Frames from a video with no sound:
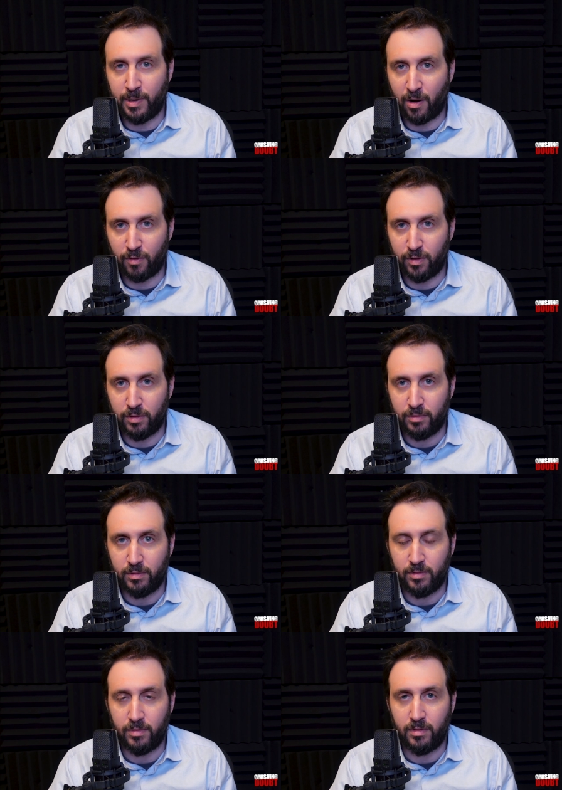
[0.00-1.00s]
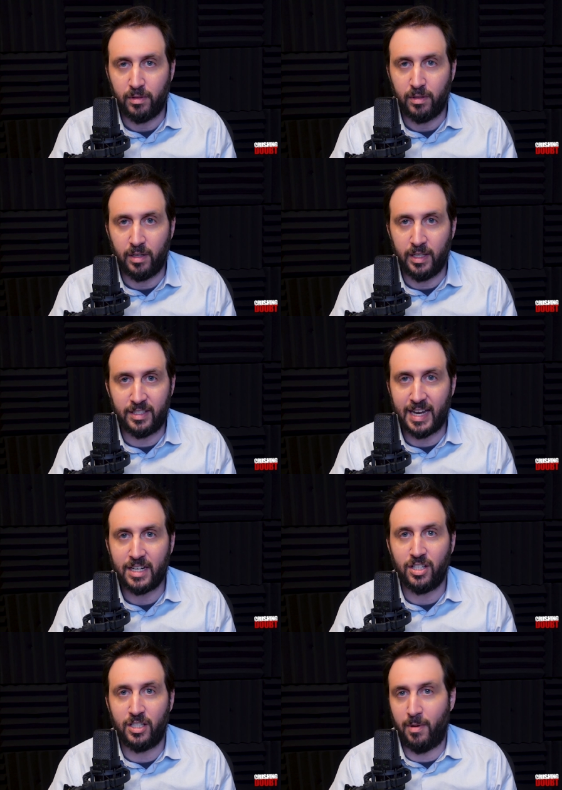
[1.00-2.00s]
powerful. It's not
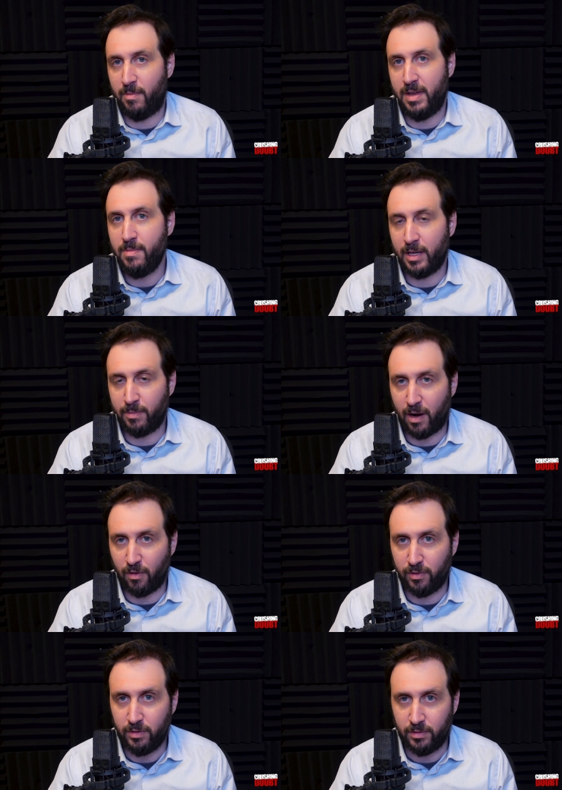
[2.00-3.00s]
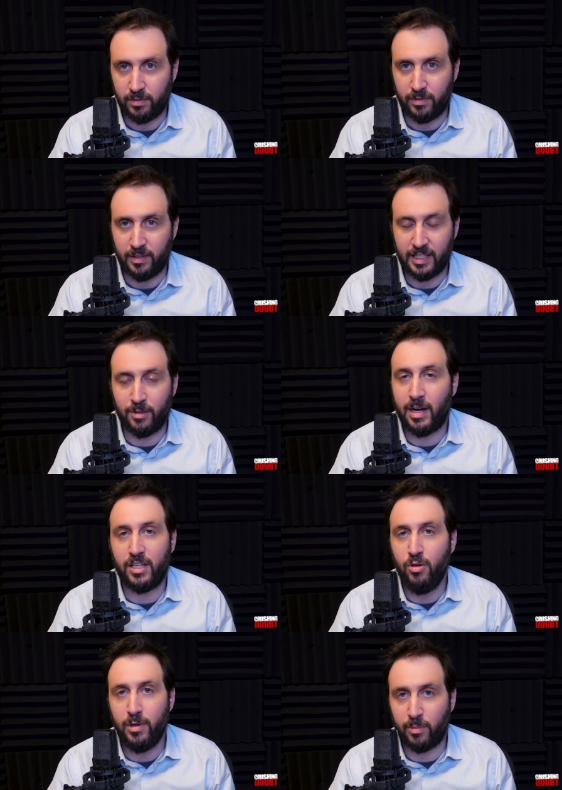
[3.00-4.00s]
just about me being powerful, it's about
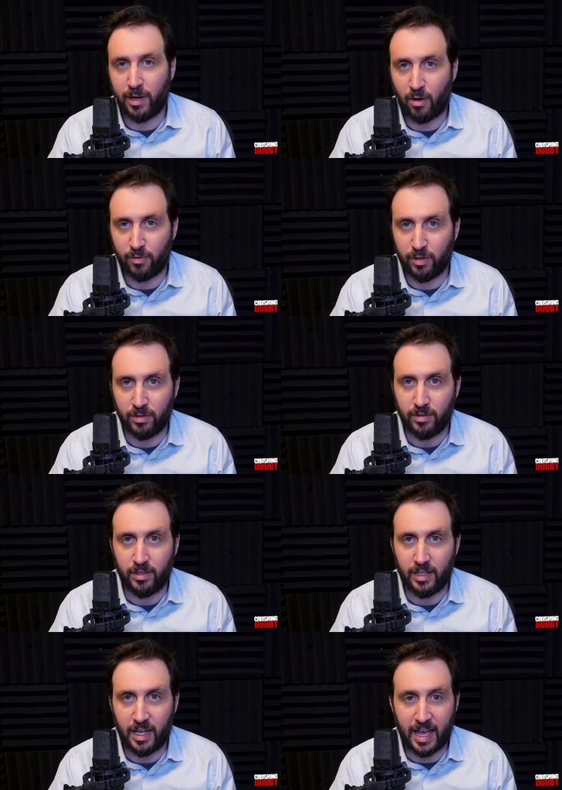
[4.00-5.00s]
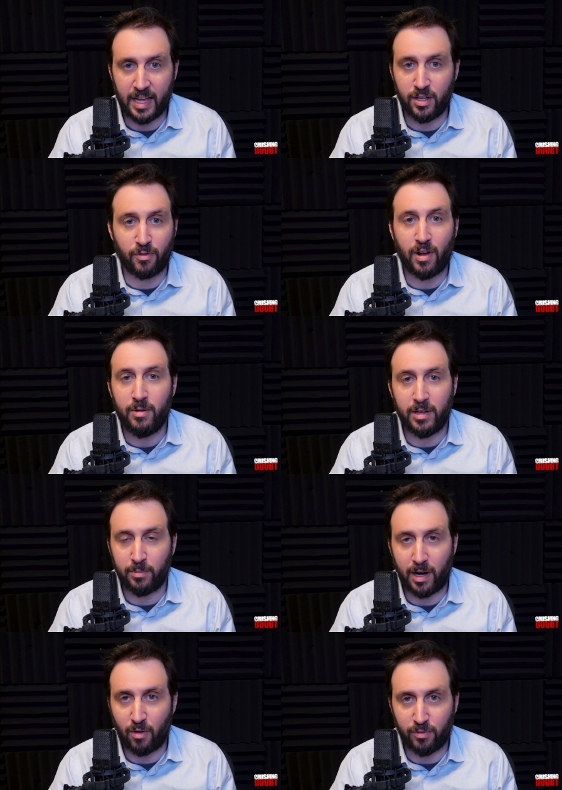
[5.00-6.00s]
you being powerful, and your friend being
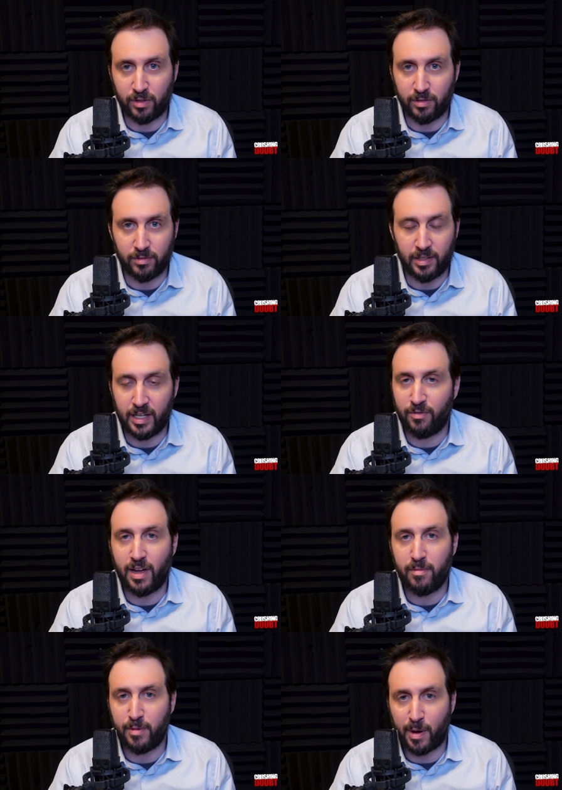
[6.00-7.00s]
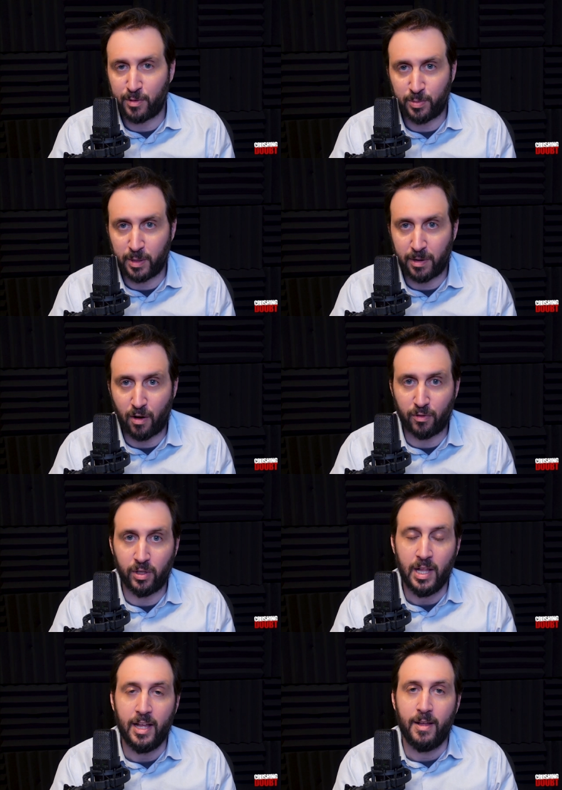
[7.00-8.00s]
powerful, and your family members being powerful.
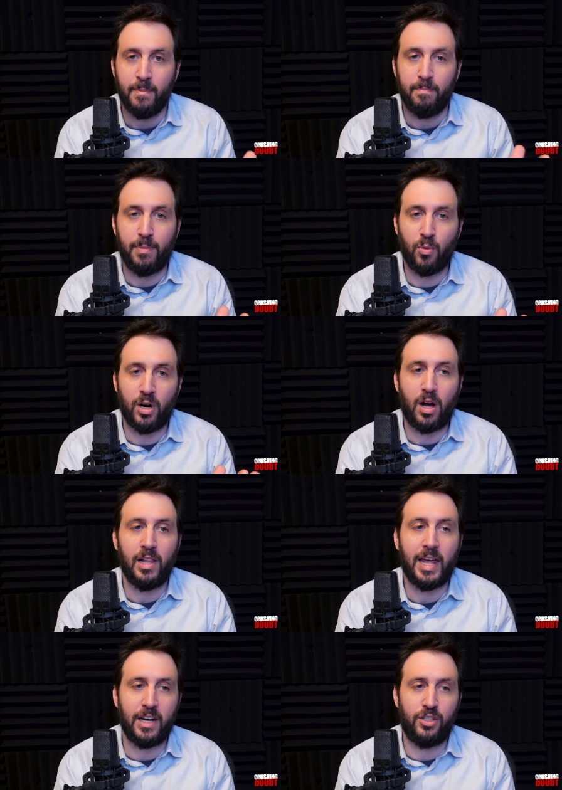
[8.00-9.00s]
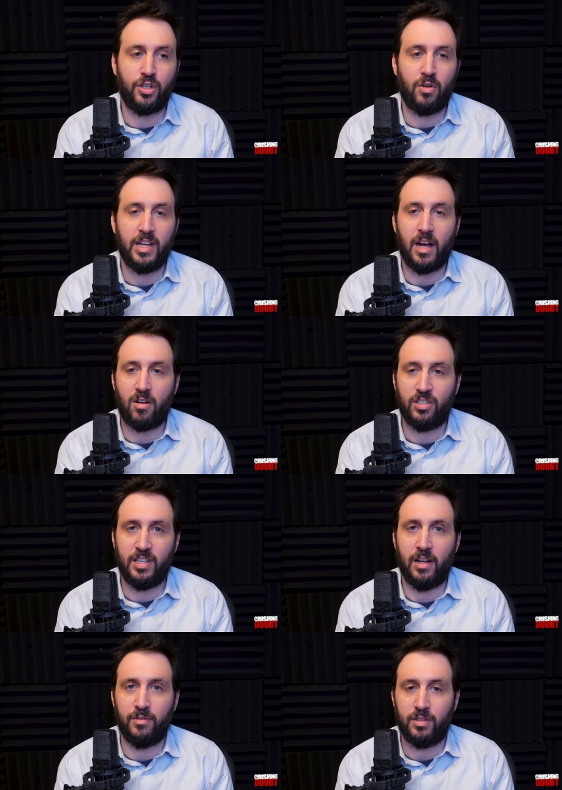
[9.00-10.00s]
But we're all on a journey
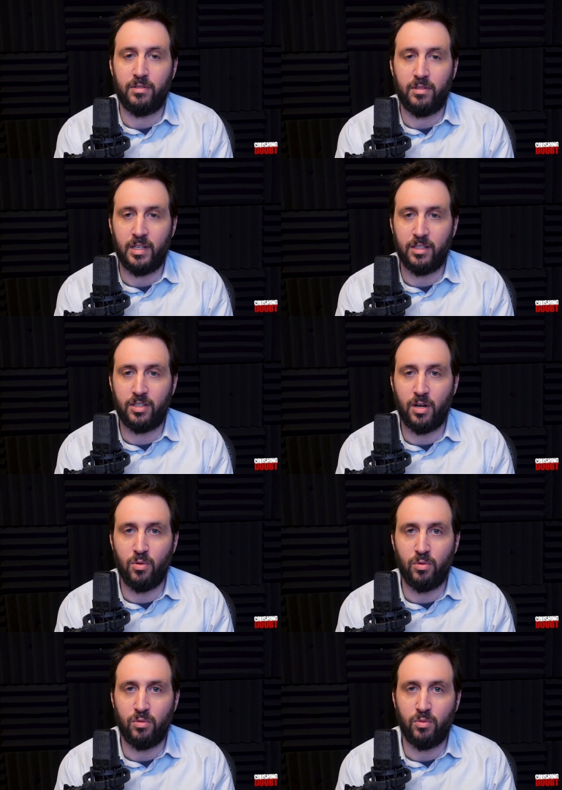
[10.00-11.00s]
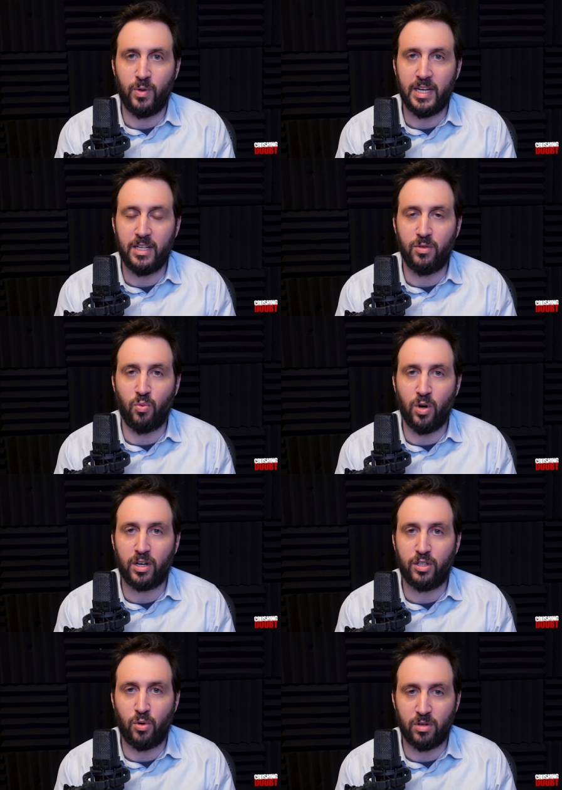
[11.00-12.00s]
ourselves. And so we need to
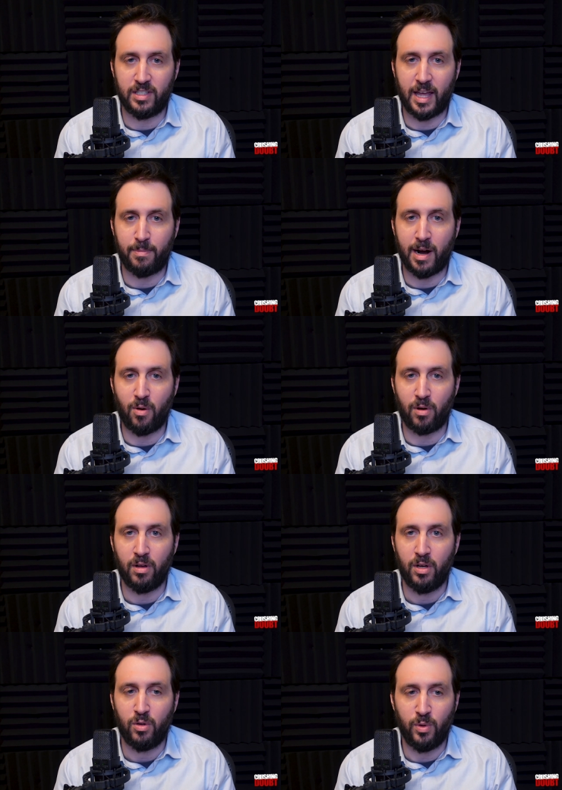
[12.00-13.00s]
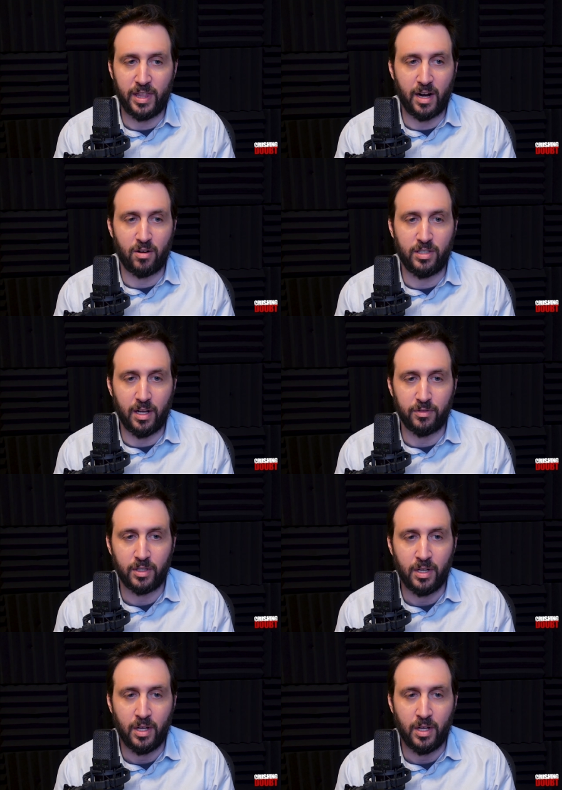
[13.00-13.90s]
work towards that power within ourselves.